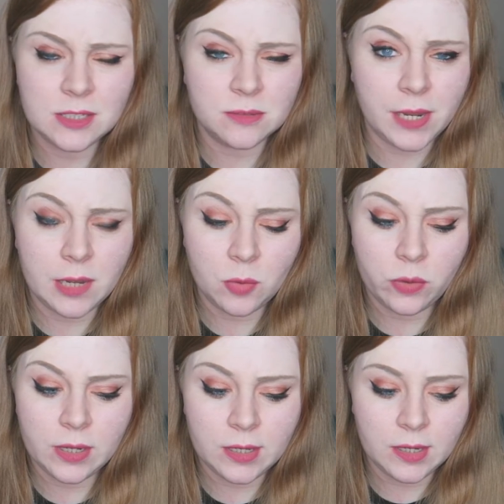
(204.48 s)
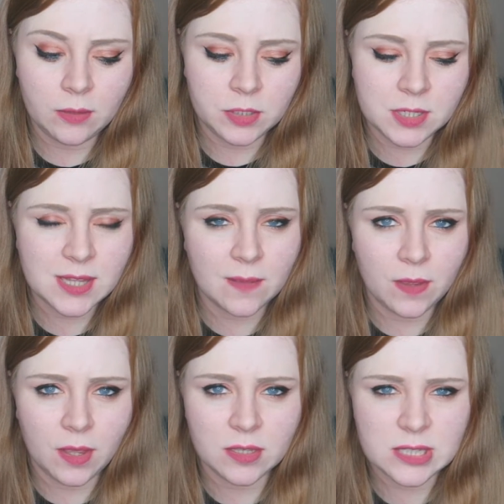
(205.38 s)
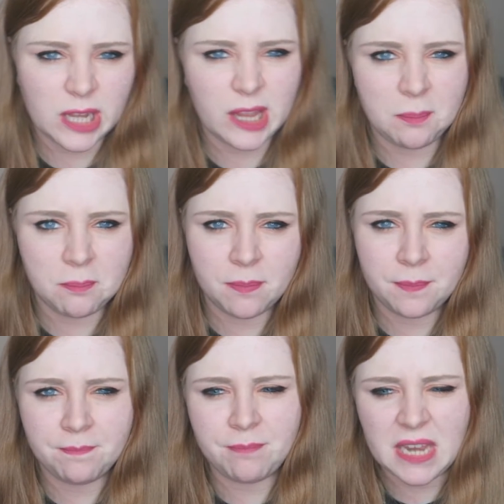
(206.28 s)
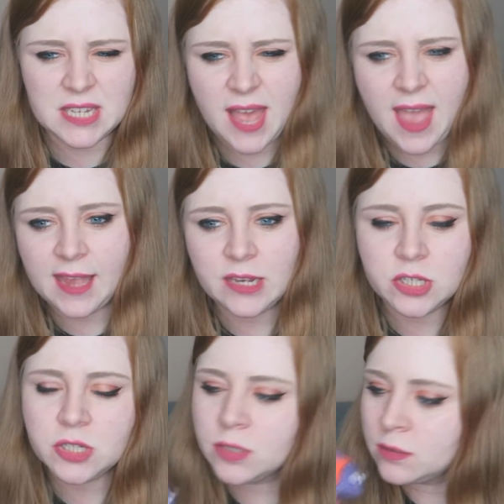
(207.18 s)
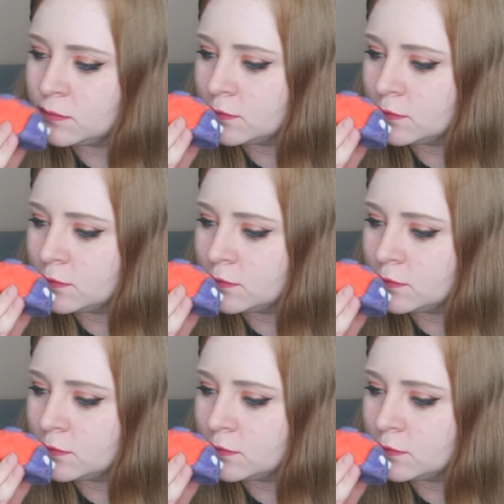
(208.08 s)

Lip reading: has geranium oil in it, which is giving it a slightly bitter edge.